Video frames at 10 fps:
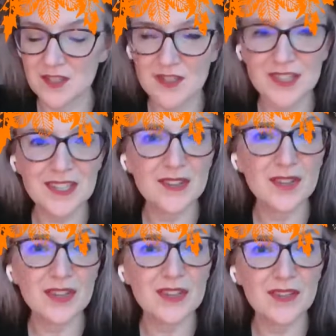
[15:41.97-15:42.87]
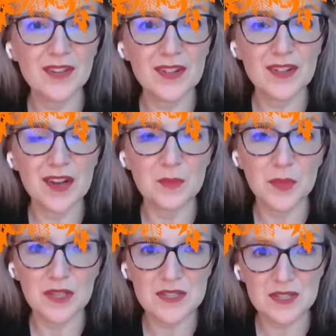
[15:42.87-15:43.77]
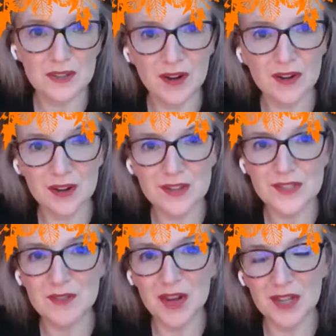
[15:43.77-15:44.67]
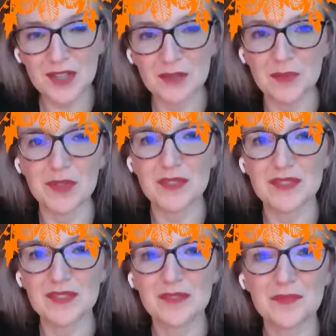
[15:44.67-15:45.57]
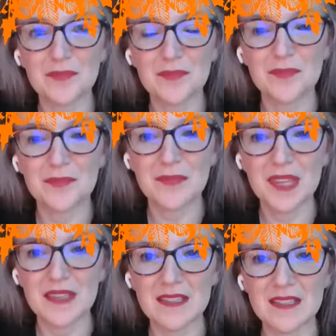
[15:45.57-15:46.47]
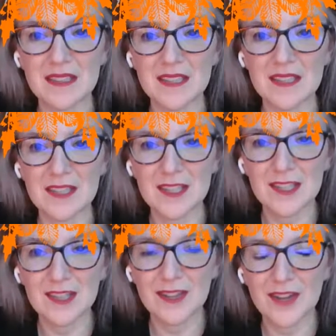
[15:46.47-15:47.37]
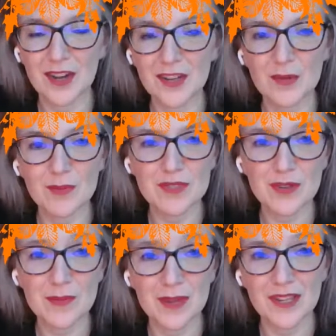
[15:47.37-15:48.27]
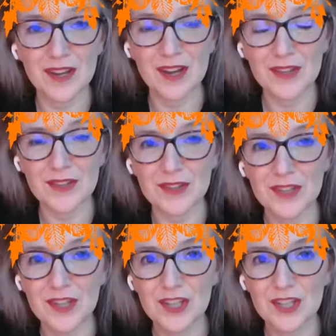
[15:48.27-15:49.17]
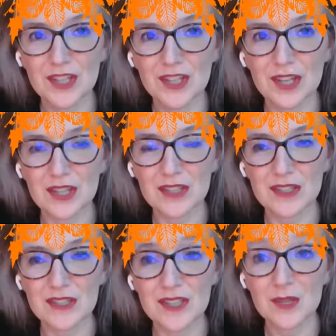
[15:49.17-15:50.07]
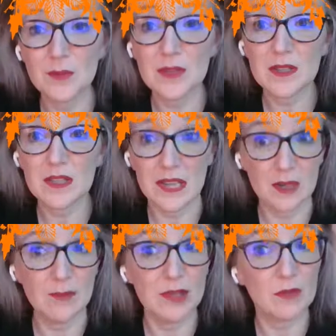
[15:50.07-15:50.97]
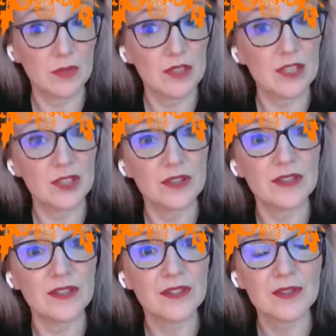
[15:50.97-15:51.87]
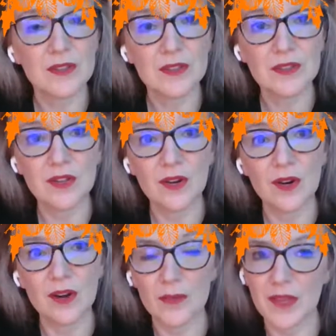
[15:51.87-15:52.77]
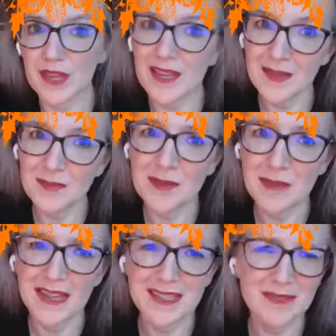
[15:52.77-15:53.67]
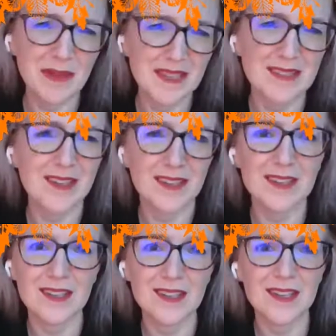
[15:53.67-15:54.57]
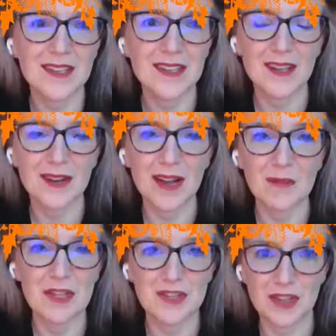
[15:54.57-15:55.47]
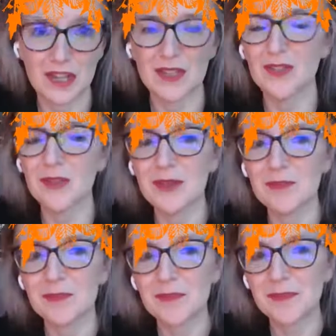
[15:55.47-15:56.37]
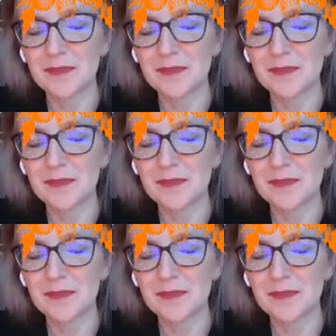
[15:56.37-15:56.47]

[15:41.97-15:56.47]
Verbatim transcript: just to give it to give it a thought because there are also audiobooks and audiobooks read by the author uh, can be can be really good um, they can be bad it depends on you know how much you get into it